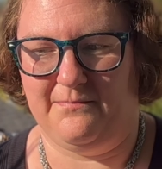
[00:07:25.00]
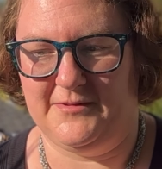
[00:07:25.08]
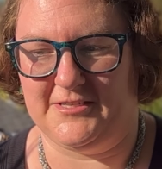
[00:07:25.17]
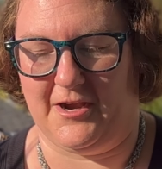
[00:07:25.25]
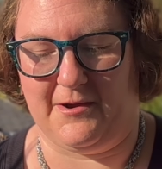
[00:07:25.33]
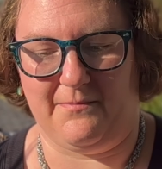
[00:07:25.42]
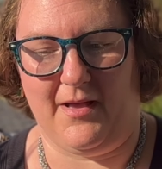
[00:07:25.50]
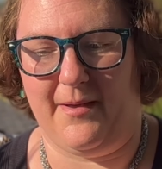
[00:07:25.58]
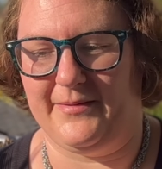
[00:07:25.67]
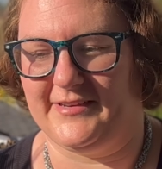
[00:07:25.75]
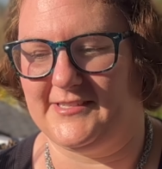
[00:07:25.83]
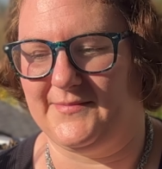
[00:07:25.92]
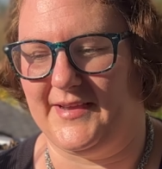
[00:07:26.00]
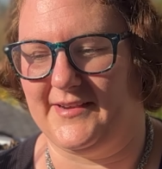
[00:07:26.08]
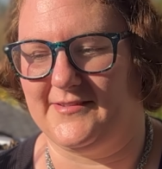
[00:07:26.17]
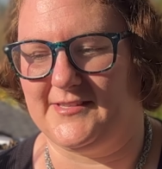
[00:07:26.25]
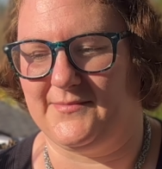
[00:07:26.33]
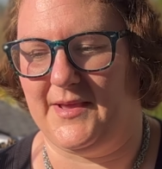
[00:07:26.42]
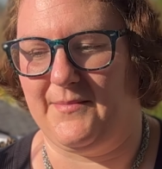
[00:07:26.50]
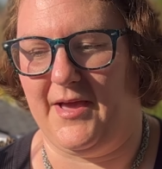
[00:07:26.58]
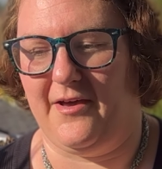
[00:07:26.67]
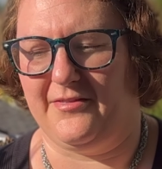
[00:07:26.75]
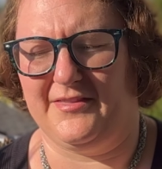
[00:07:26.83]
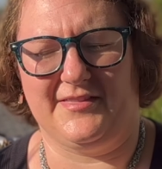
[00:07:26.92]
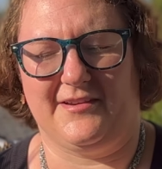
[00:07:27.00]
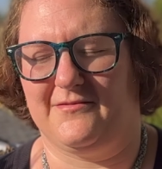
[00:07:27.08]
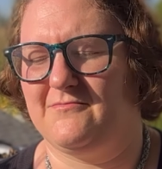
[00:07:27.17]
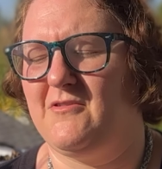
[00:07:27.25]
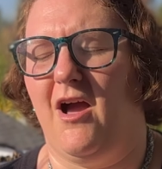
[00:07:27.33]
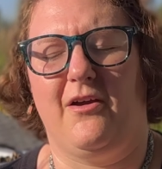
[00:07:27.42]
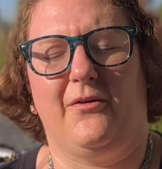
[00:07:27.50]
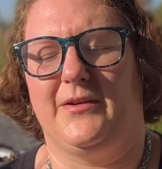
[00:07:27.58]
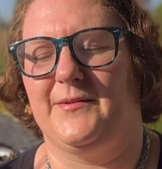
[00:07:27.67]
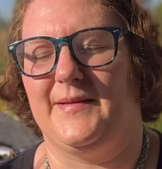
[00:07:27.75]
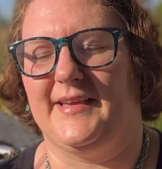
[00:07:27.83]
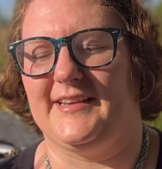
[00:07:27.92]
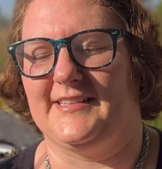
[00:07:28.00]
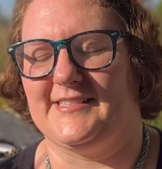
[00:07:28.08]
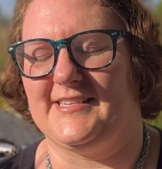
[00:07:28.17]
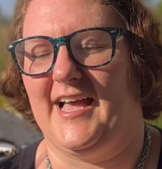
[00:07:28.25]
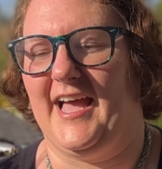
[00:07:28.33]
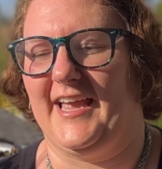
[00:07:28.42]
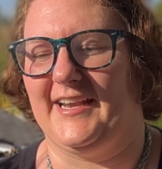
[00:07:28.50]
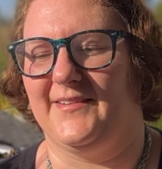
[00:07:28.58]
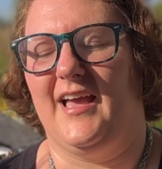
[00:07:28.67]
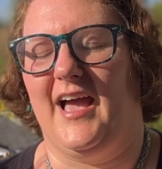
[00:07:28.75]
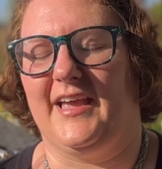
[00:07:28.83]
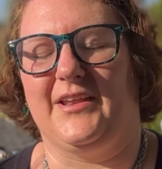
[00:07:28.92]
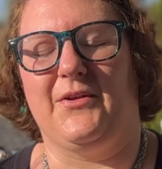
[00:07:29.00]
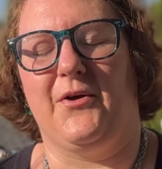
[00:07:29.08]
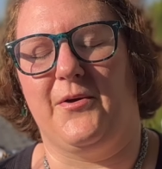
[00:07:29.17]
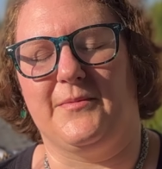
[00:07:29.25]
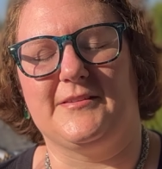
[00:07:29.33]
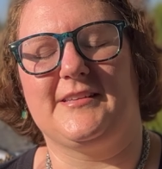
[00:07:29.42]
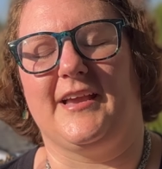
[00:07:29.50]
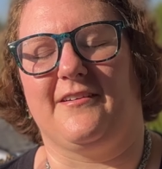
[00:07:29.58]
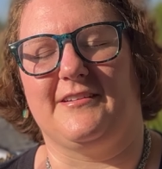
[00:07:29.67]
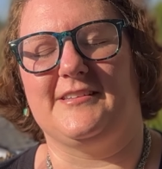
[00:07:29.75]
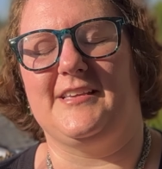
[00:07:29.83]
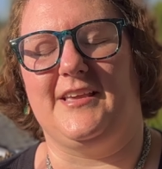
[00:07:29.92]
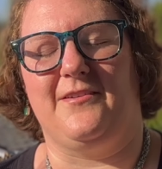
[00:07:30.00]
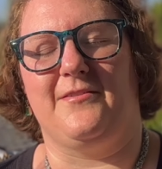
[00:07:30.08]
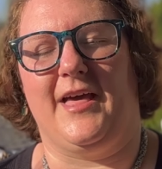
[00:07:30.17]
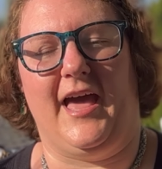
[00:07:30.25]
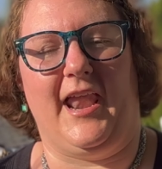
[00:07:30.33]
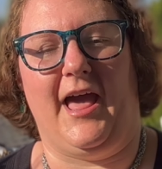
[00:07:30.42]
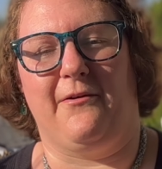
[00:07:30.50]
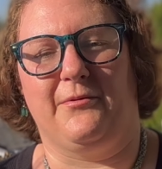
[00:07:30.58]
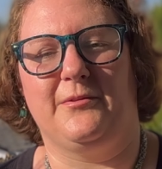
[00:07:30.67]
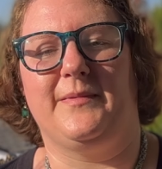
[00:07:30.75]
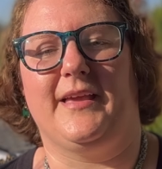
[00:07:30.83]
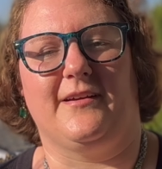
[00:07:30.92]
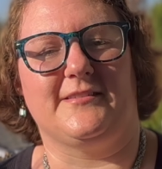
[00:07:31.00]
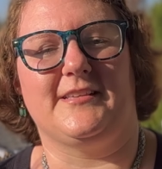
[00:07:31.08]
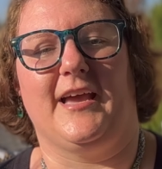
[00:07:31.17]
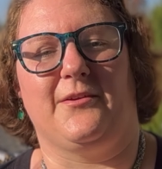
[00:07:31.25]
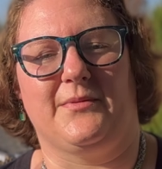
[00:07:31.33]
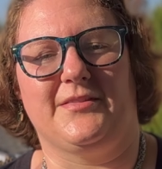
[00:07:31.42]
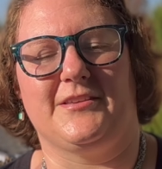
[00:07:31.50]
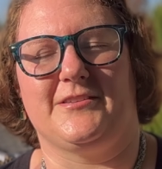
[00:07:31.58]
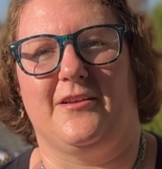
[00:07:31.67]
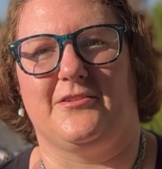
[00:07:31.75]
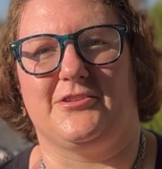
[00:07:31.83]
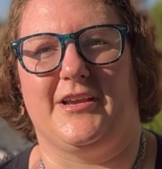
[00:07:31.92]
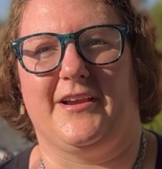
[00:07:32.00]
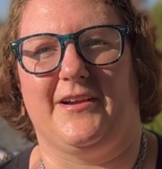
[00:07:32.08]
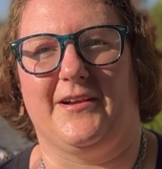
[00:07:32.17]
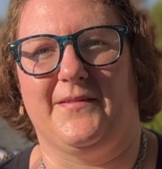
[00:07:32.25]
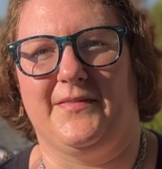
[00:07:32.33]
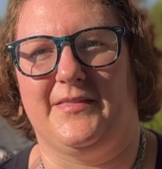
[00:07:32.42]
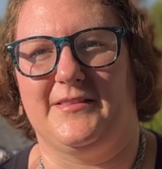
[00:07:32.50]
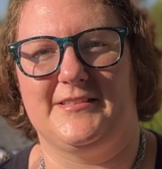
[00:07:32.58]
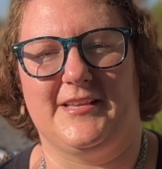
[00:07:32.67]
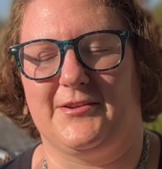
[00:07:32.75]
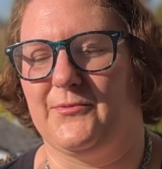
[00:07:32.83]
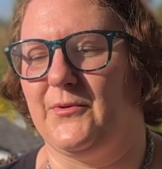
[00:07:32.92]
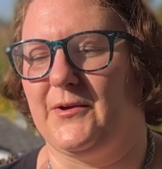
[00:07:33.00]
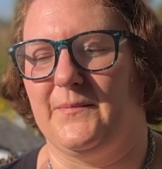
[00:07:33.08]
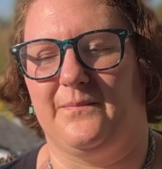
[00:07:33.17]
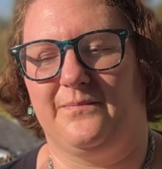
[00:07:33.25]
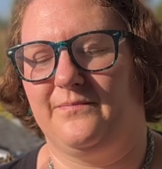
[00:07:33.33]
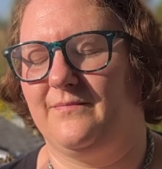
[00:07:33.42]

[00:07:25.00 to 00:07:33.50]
start popping tomatoes in my mouth, they're not going to make it inside. I can almost guarantee you that. I will be outside with the salt shaker, sun warm,